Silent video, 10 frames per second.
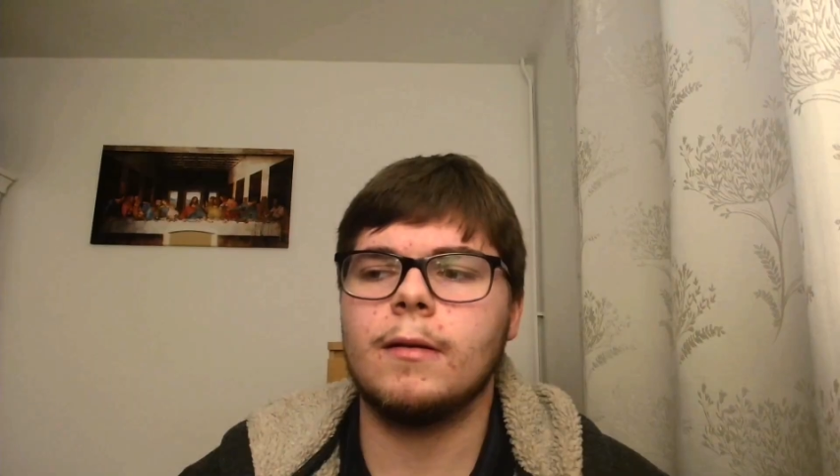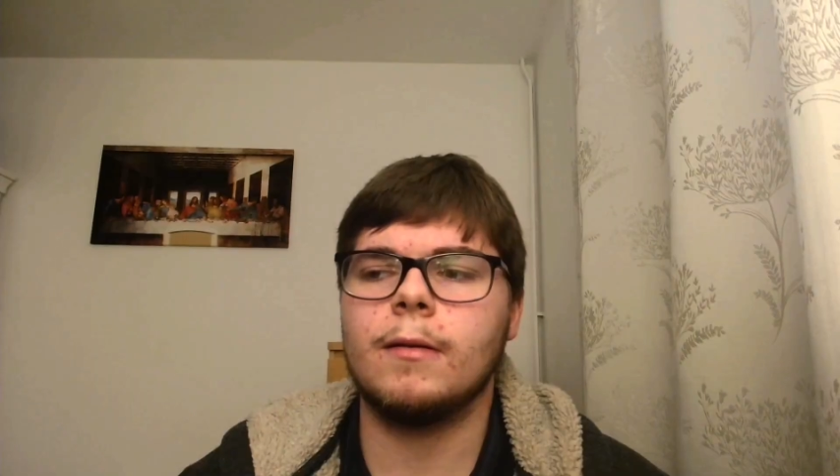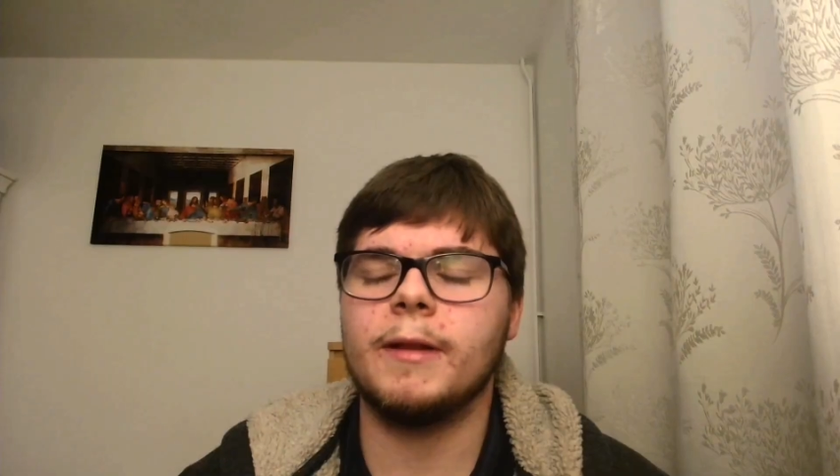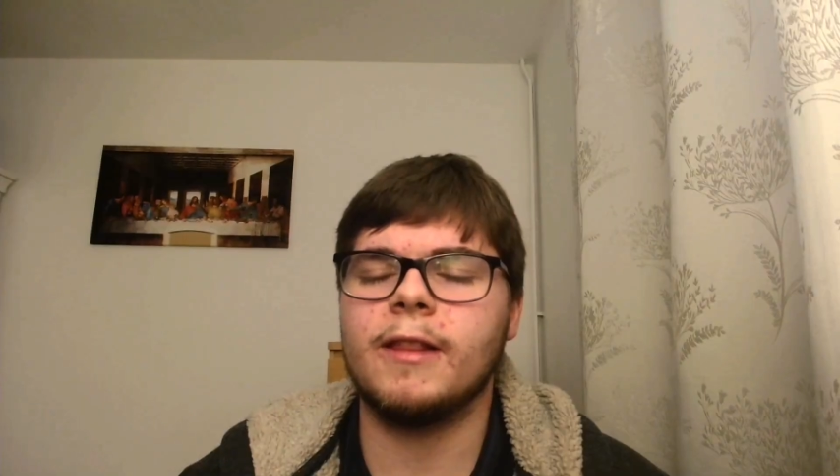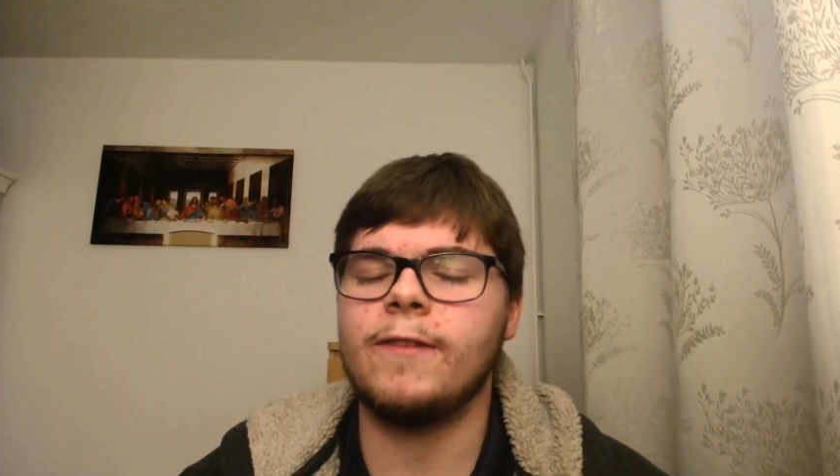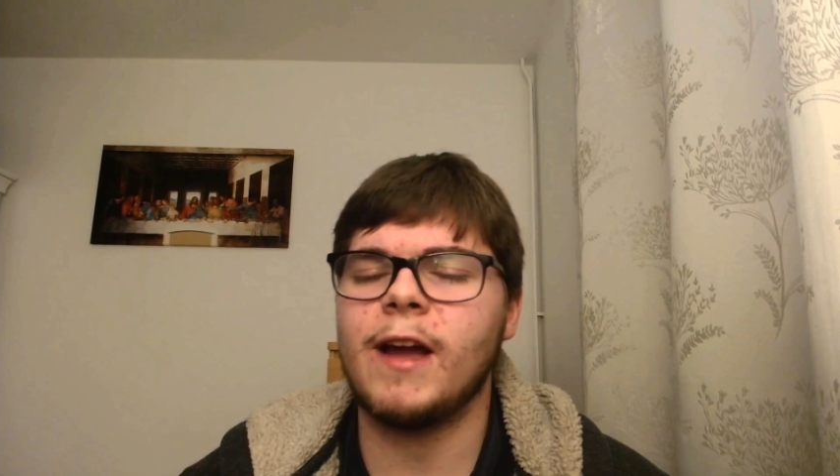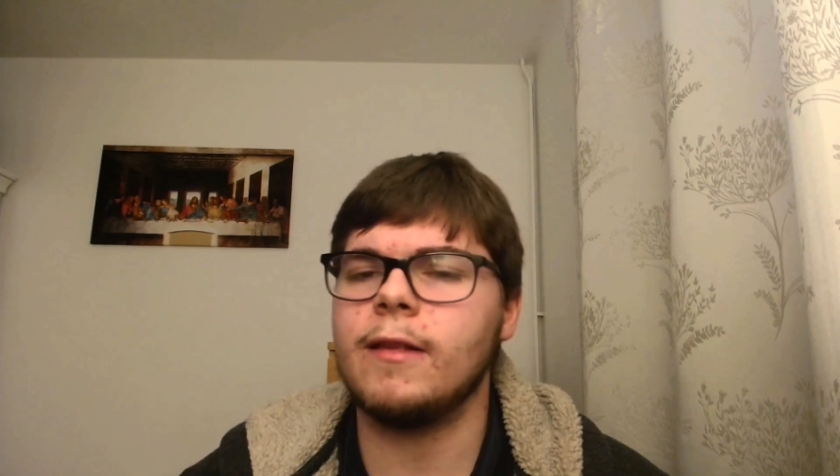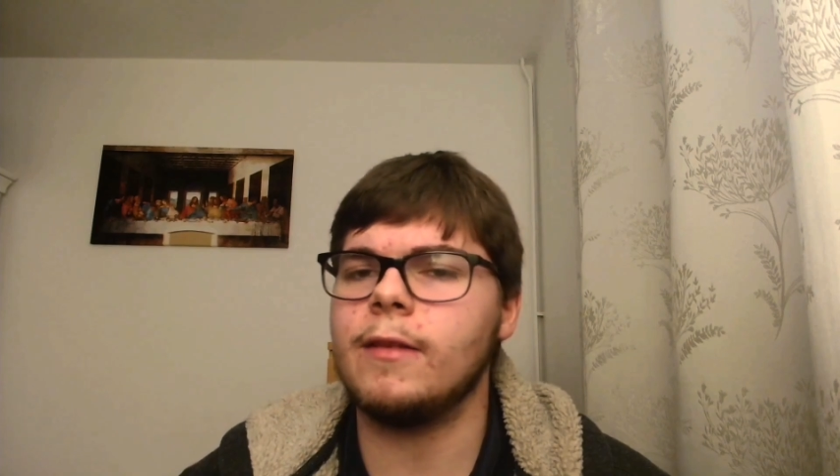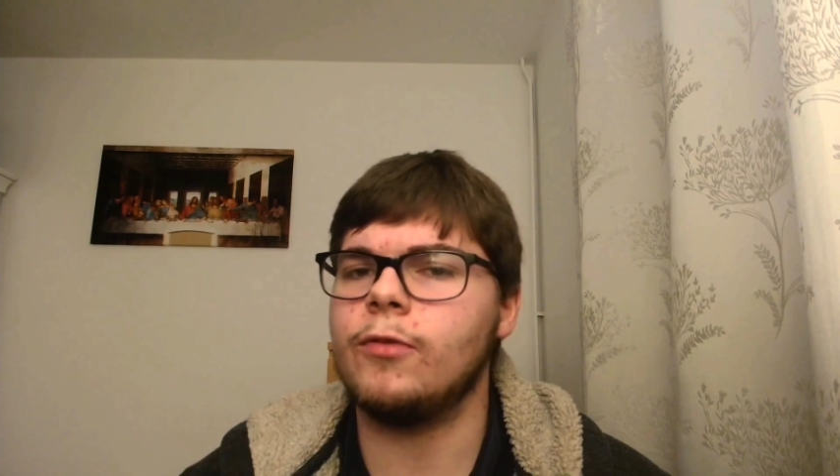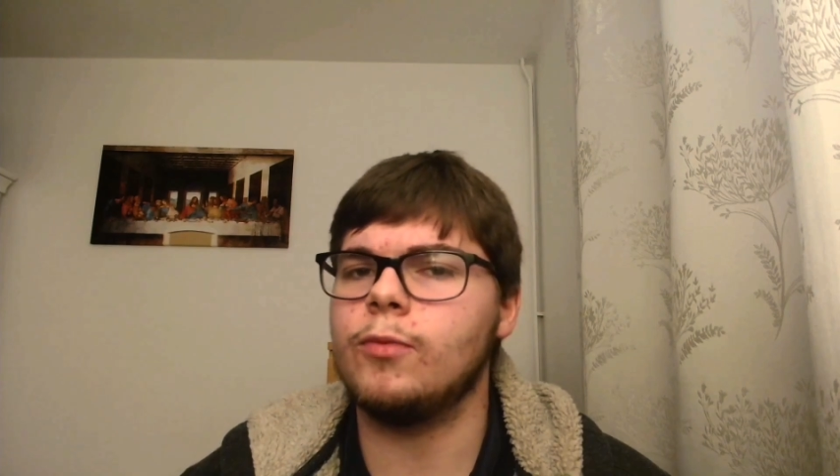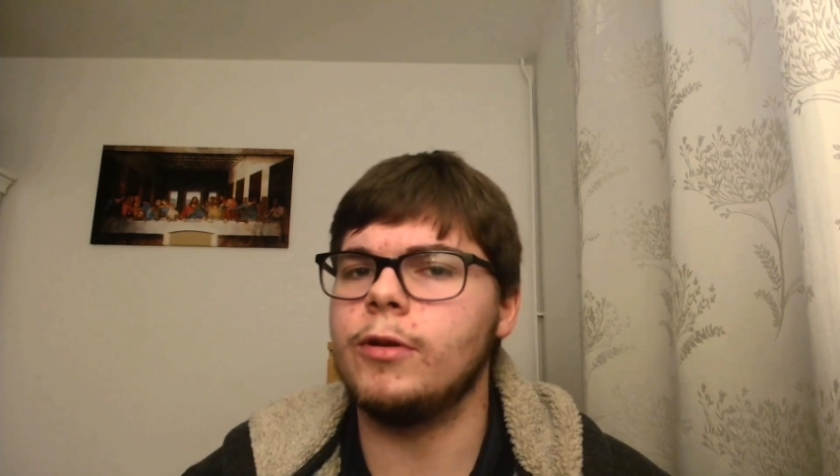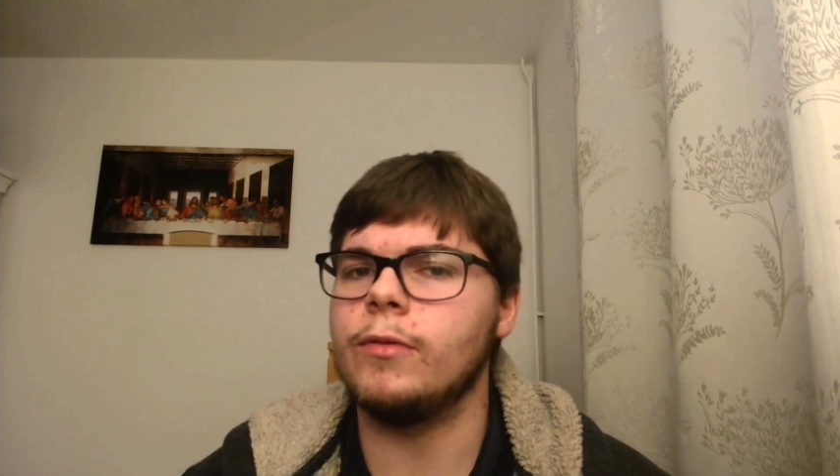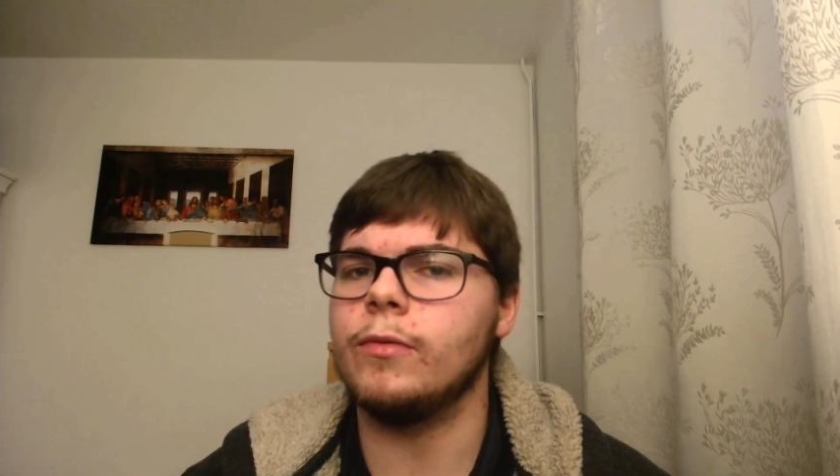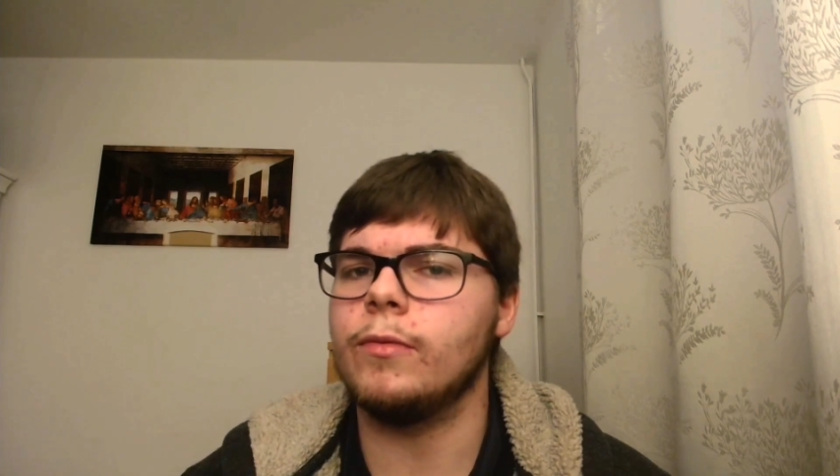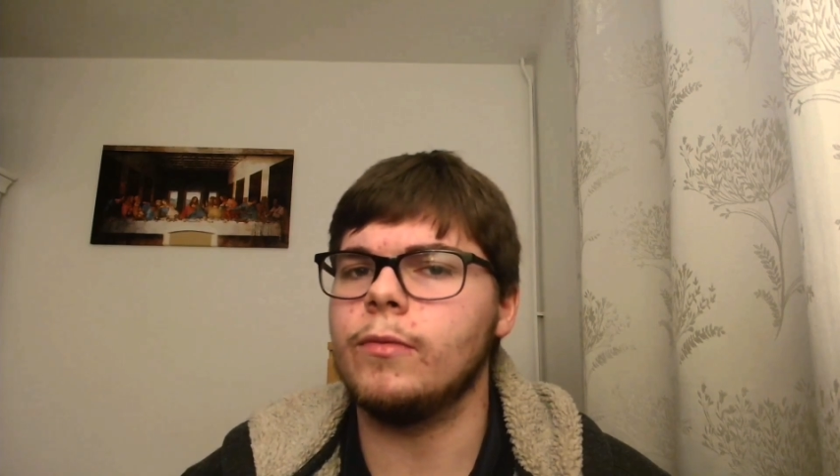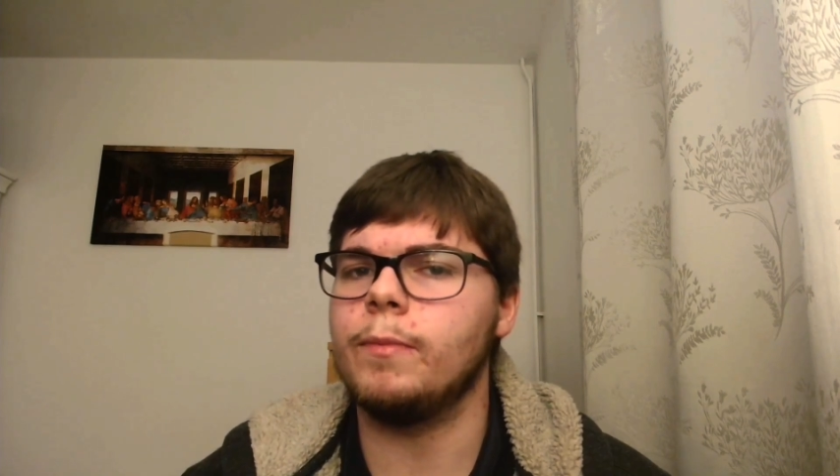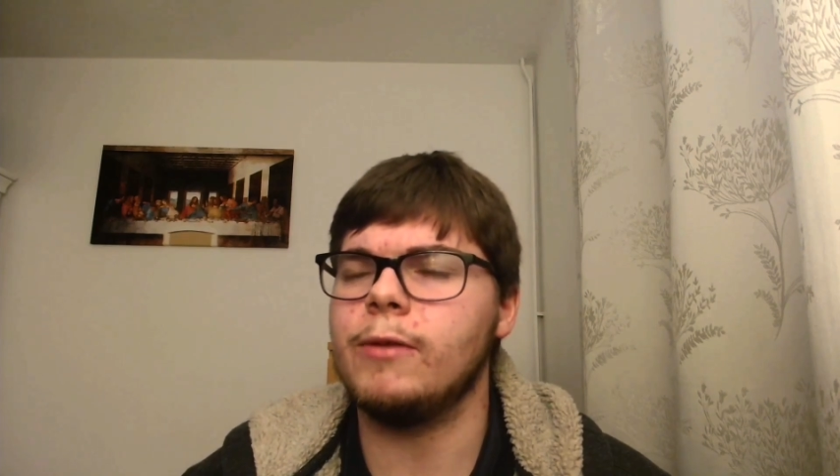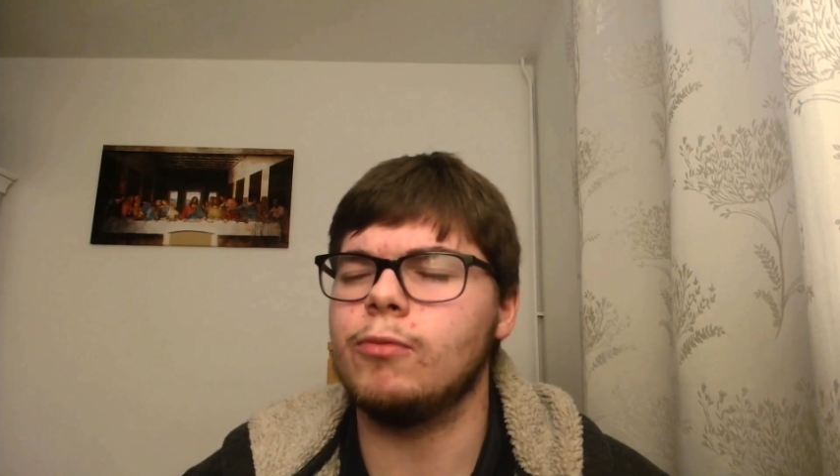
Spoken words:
But the fact that this wouldn't be